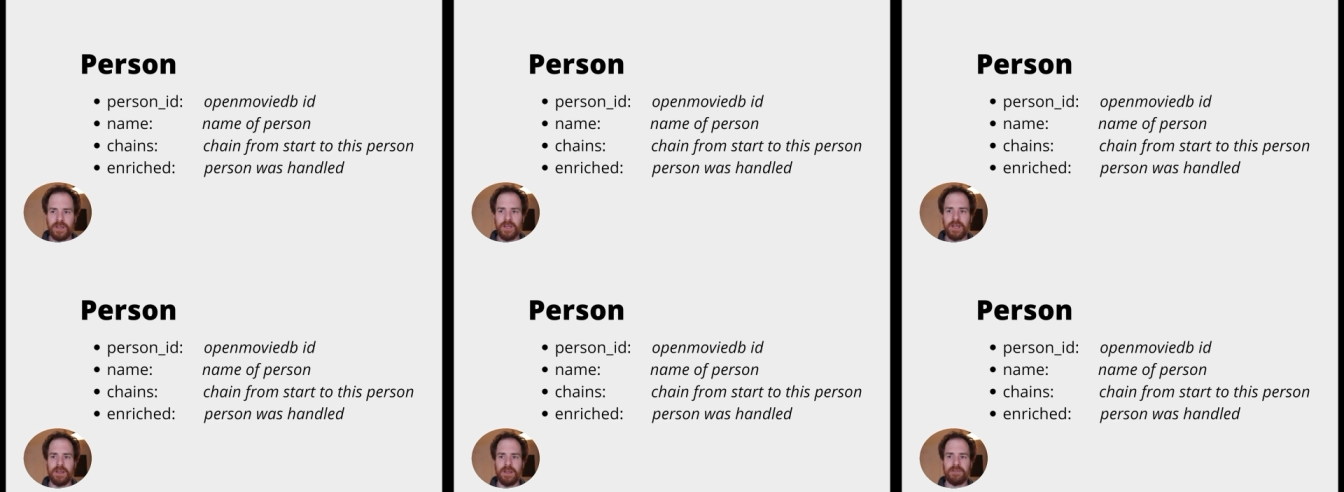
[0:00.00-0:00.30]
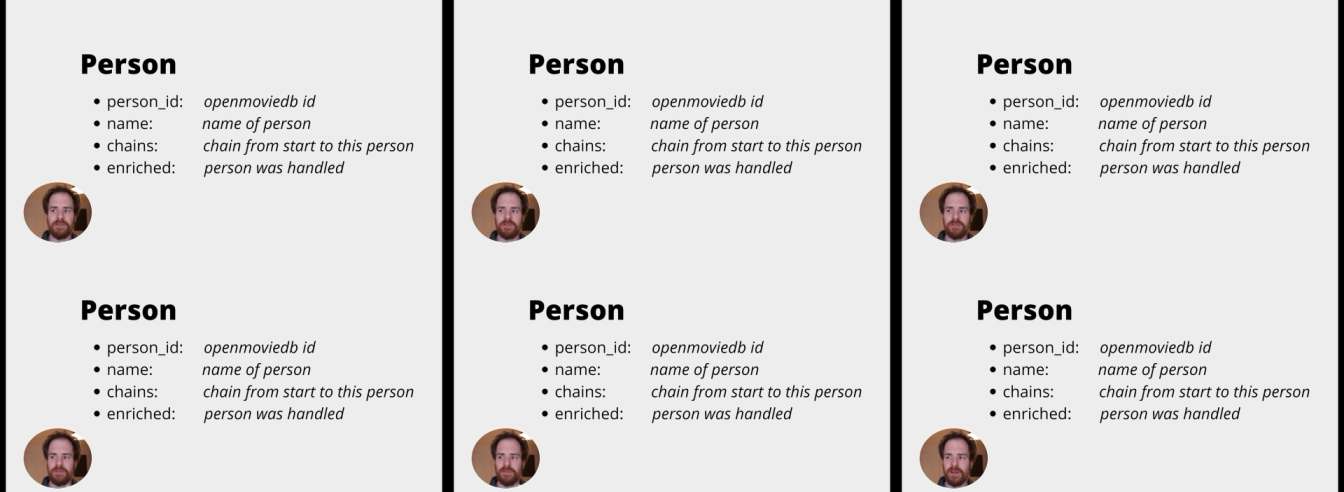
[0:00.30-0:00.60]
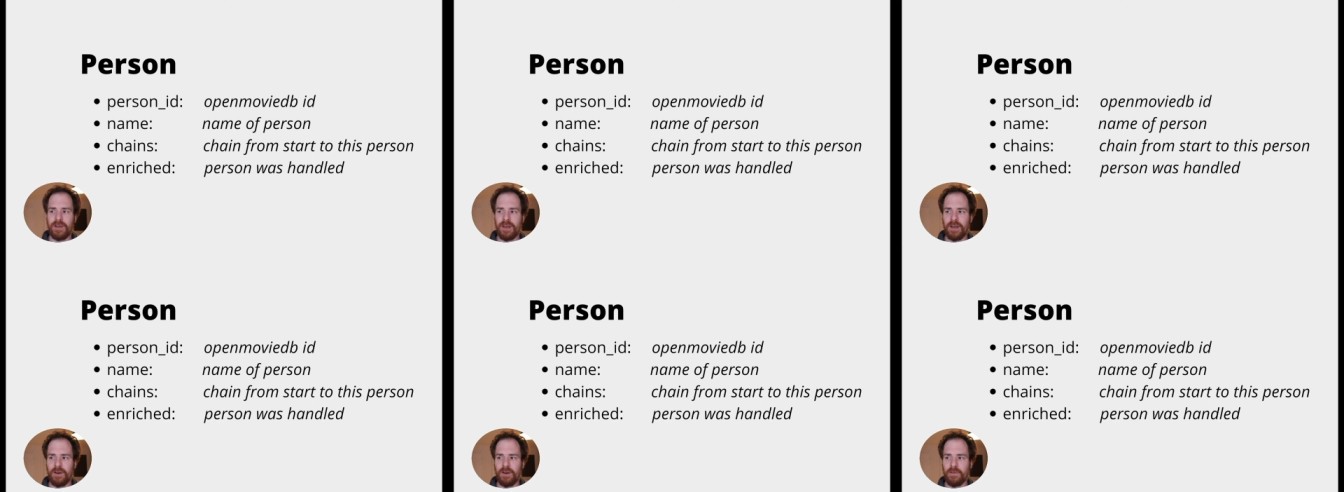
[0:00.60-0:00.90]
if
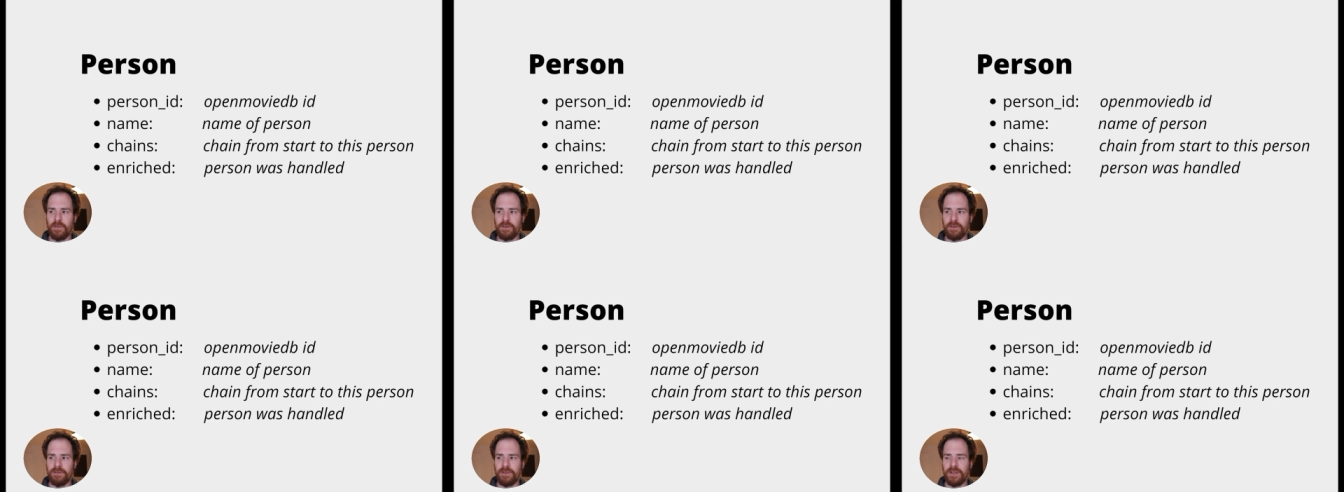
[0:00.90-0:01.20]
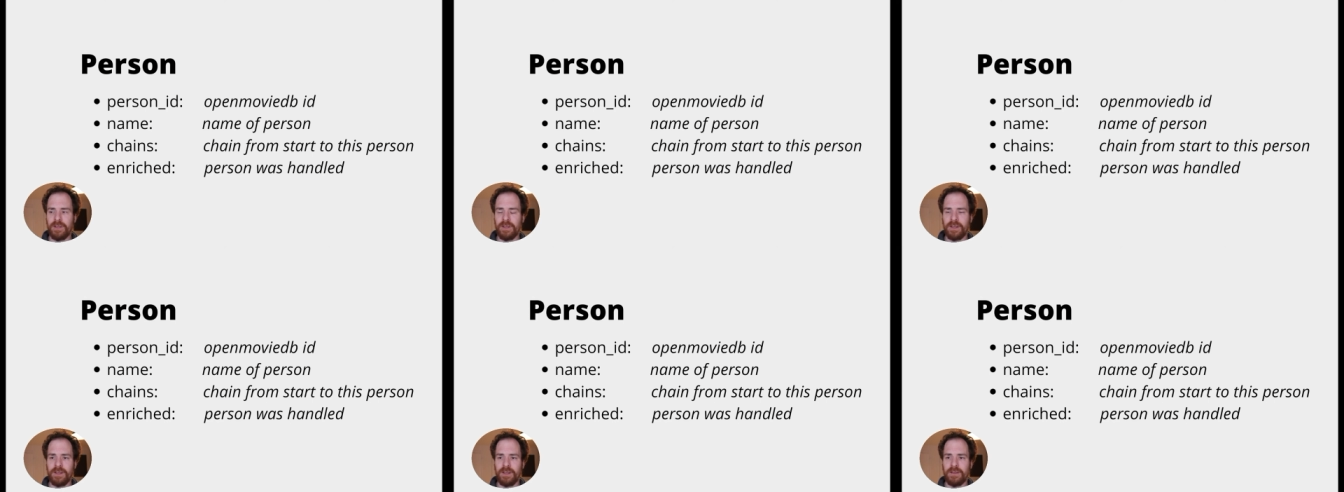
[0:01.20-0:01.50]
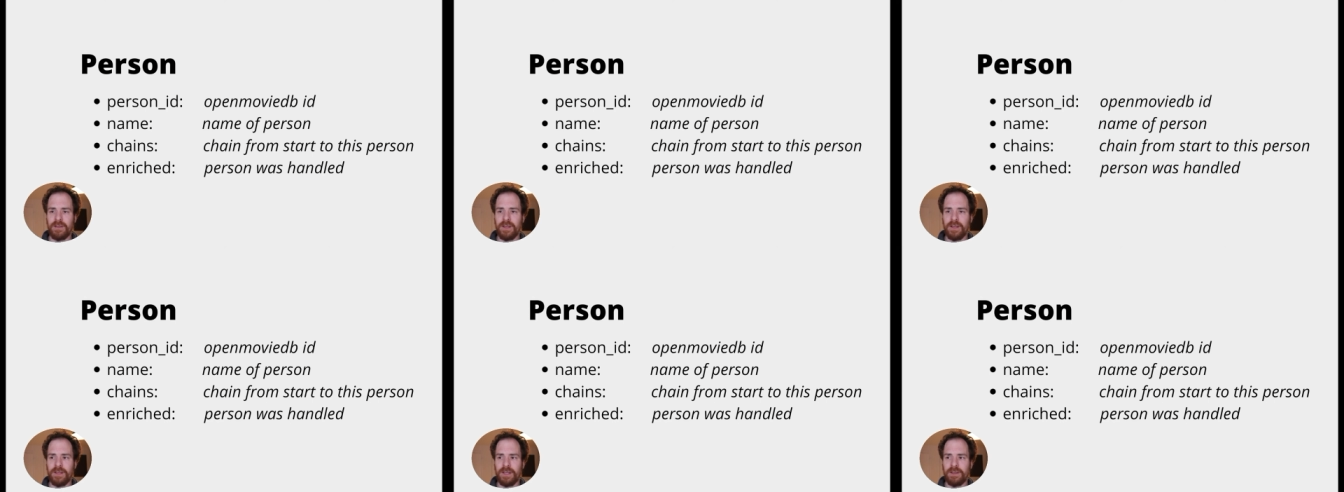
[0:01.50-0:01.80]
uh, we've
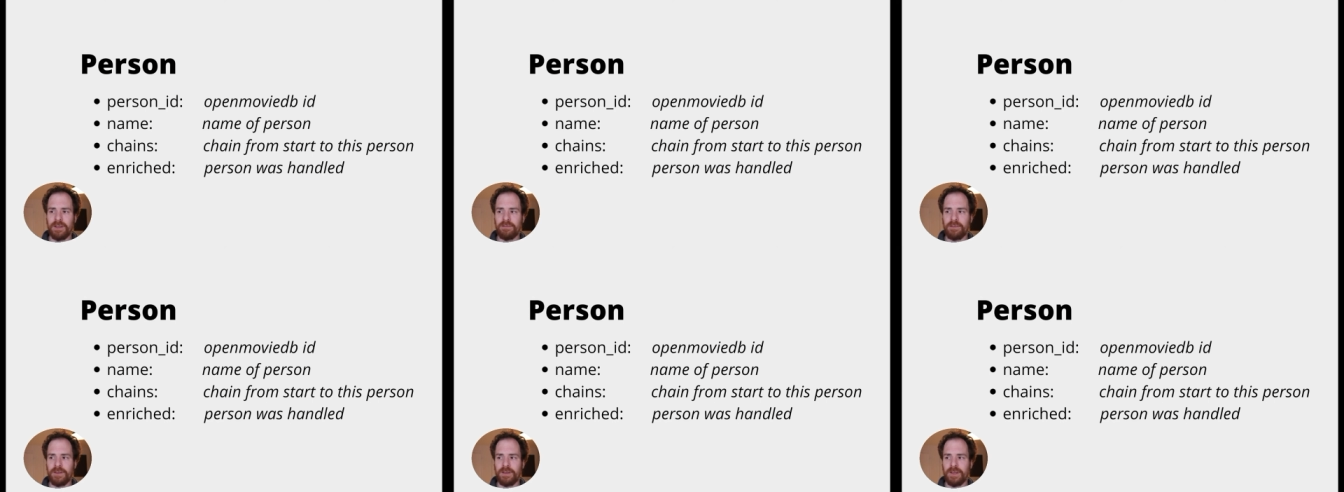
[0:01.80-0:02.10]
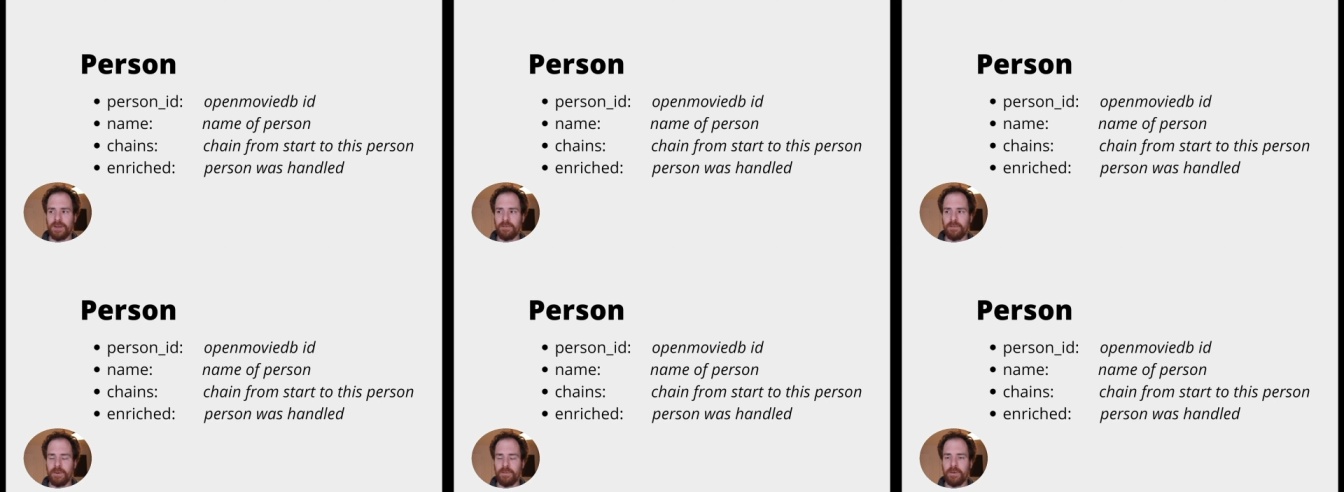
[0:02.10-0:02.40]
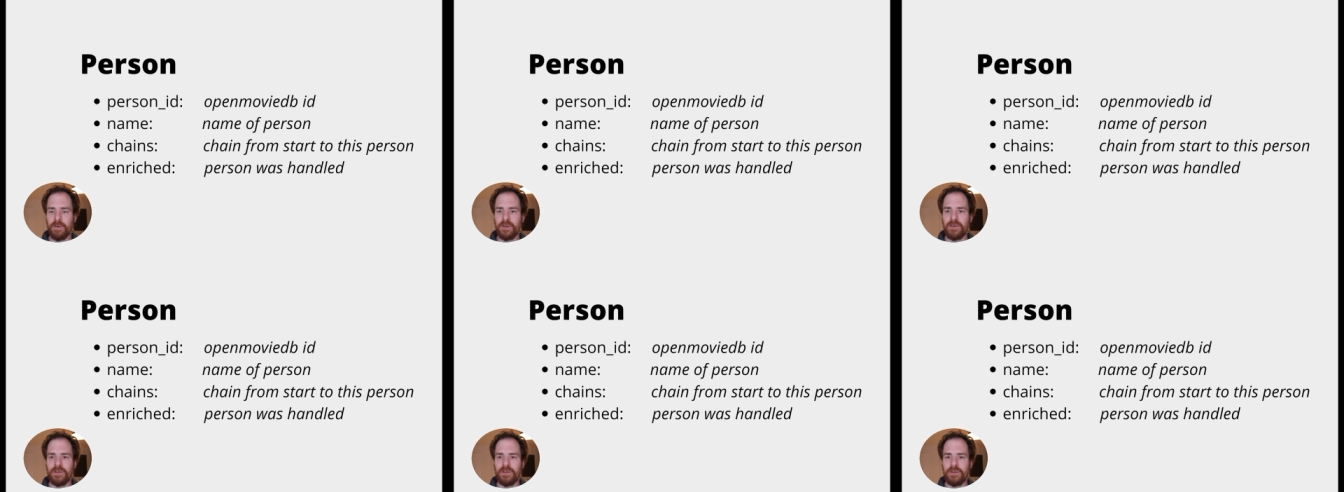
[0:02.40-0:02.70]
din- done everything we
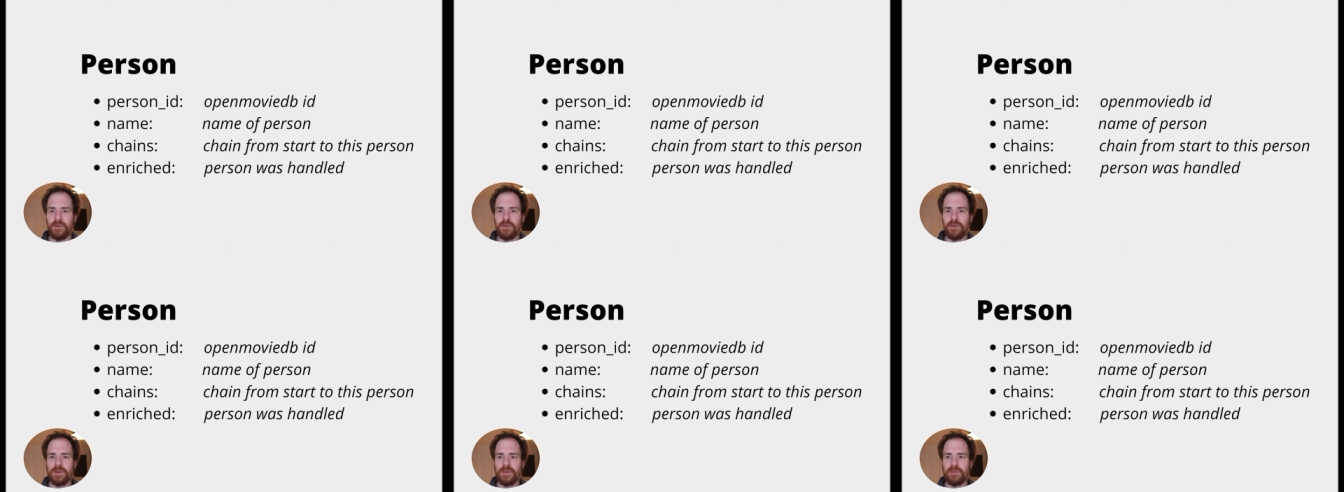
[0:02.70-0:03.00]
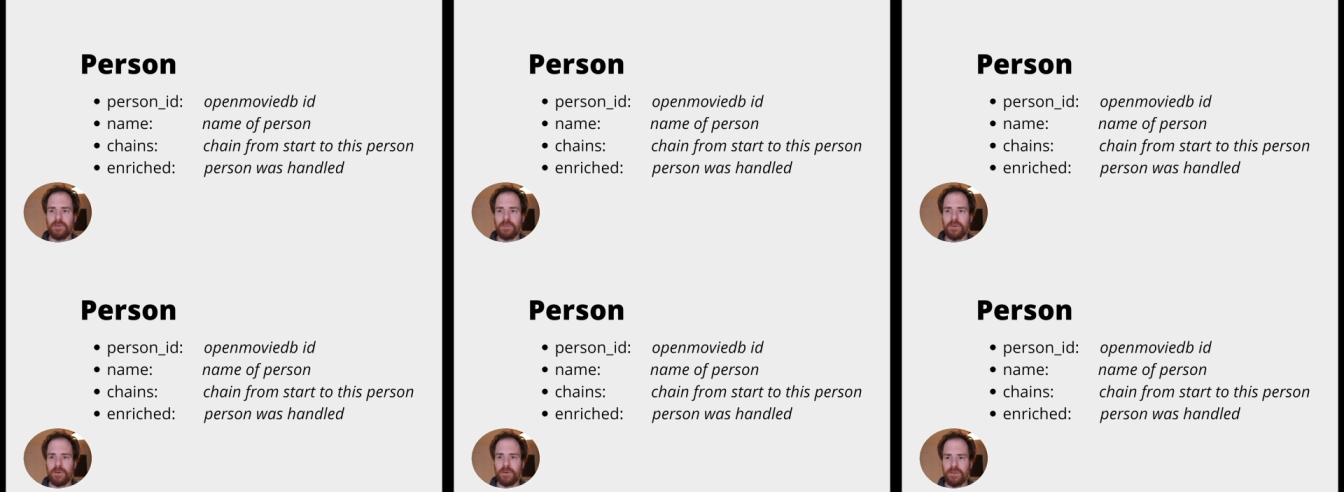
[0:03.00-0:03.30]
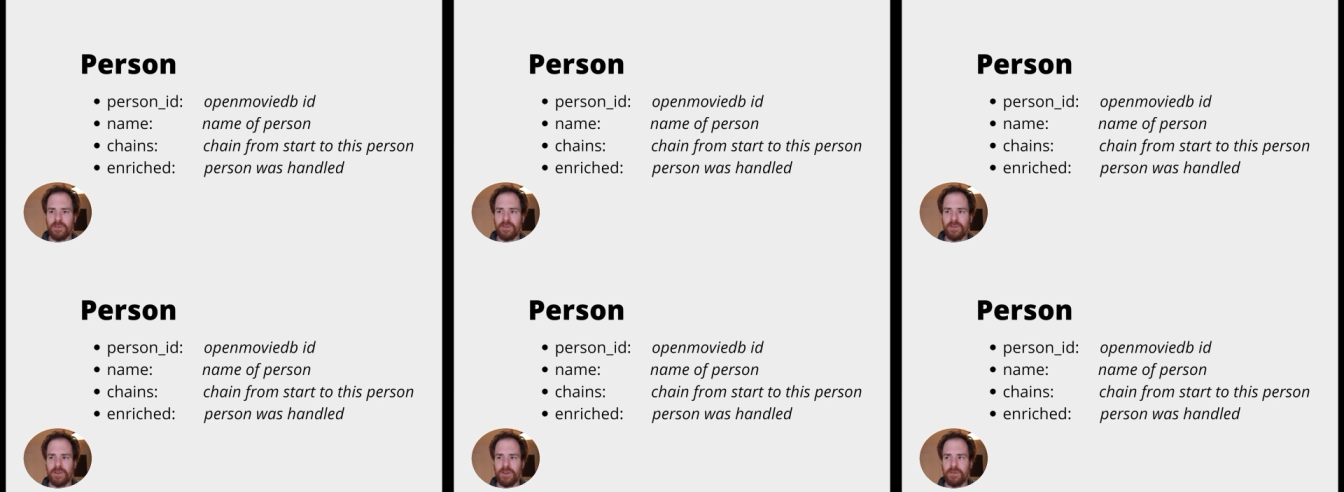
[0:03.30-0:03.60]
want to do with this
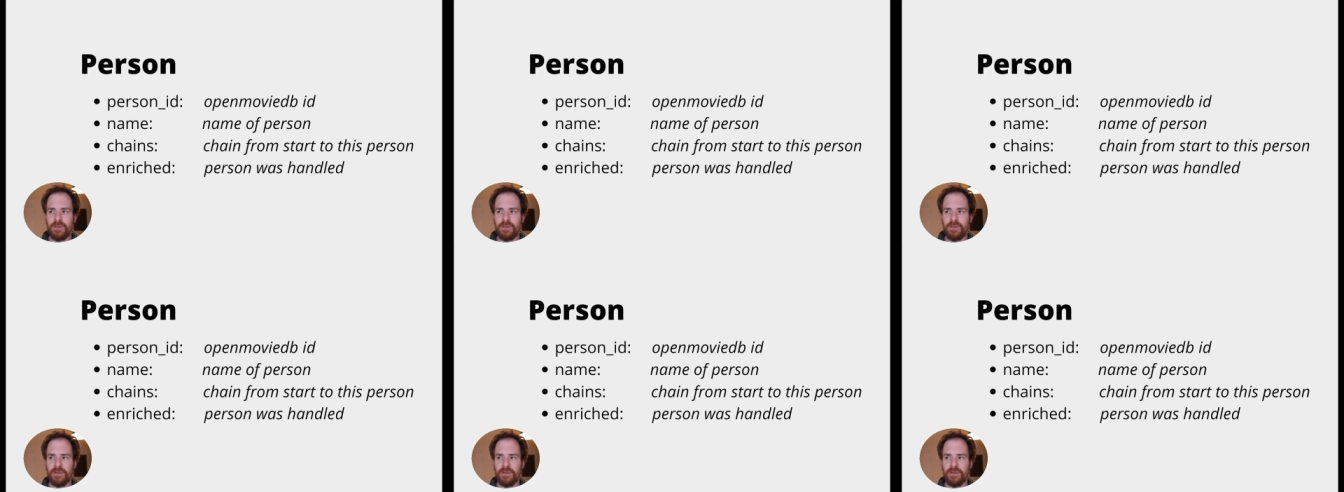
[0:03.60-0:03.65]
person,